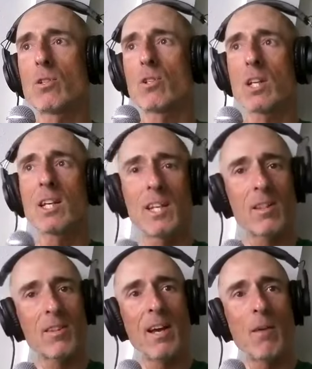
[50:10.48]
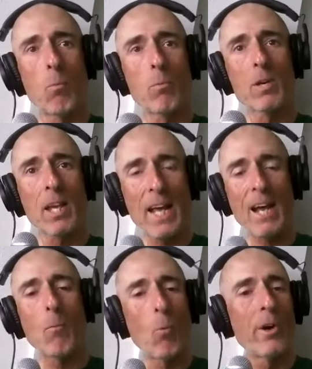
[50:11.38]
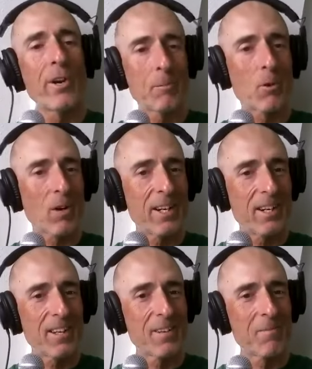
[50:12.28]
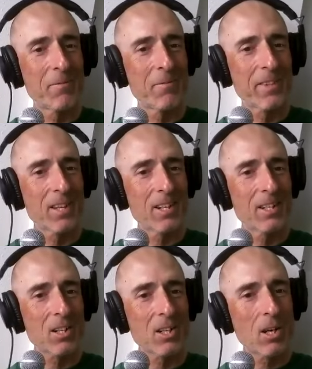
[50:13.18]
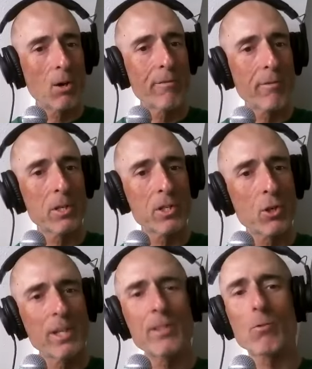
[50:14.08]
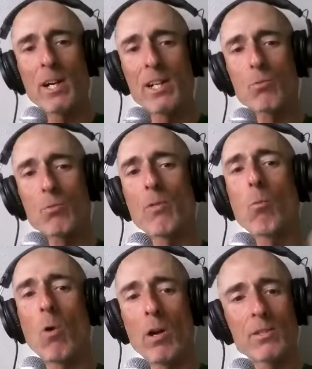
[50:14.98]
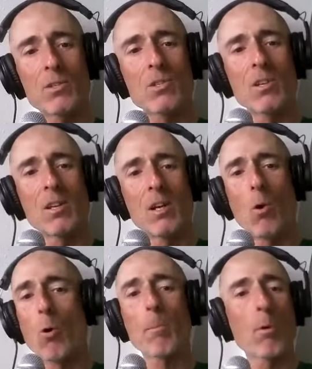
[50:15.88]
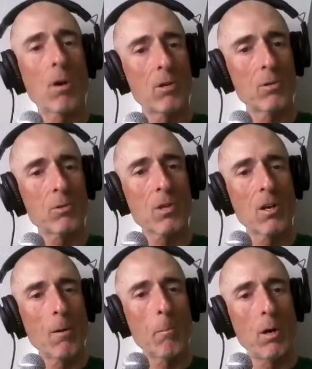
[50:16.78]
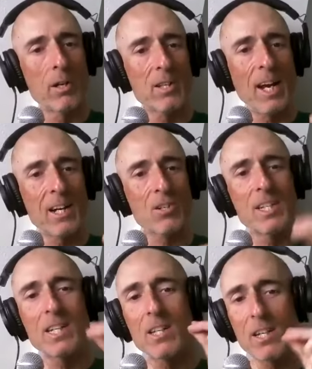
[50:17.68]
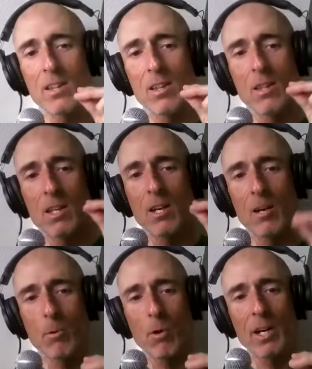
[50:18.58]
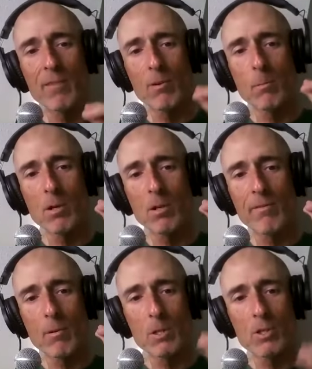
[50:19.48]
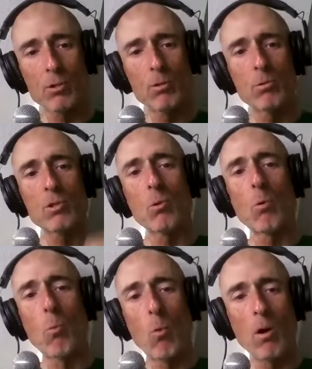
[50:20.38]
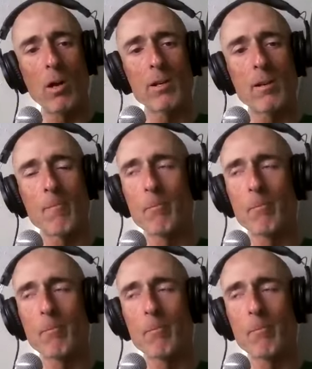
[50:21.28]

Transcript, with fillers: to get that Cat One upgrade, to go from a, you're in the race with ones or pros, but to actually get the upgrade from a from a two to a one